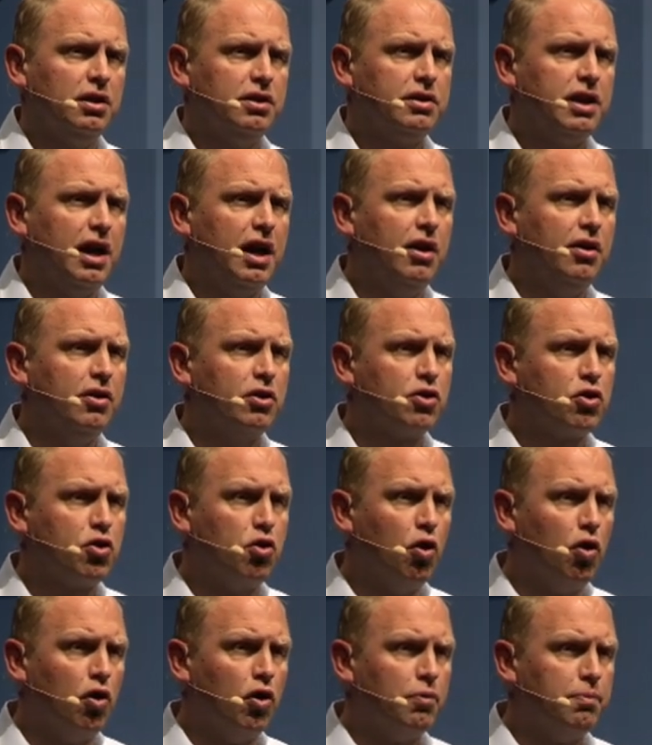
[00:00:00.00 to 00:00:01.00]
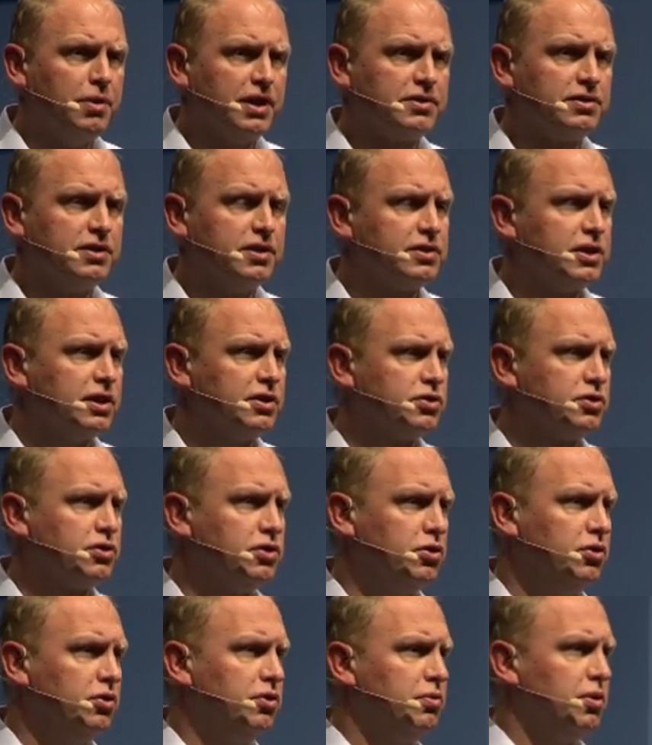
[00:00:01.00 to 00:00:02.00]
their core business is
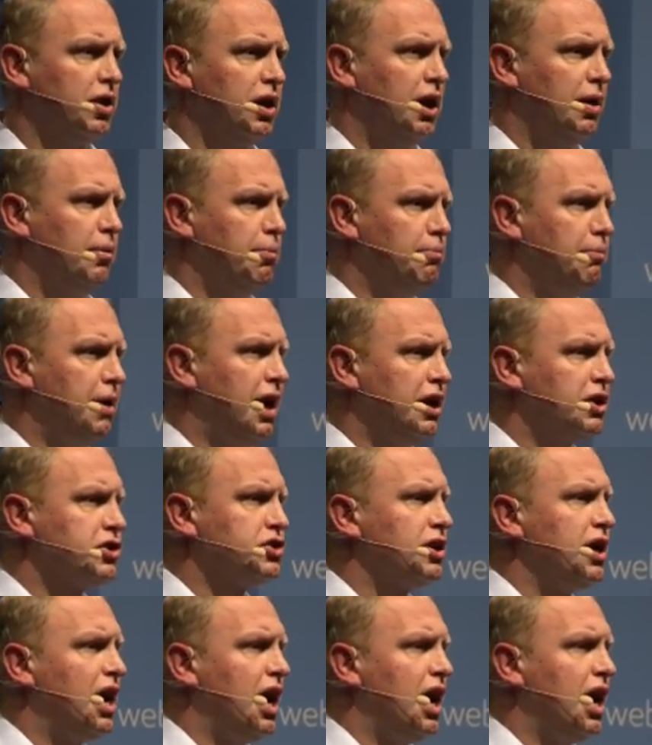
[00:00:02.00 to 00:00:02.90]
to manage and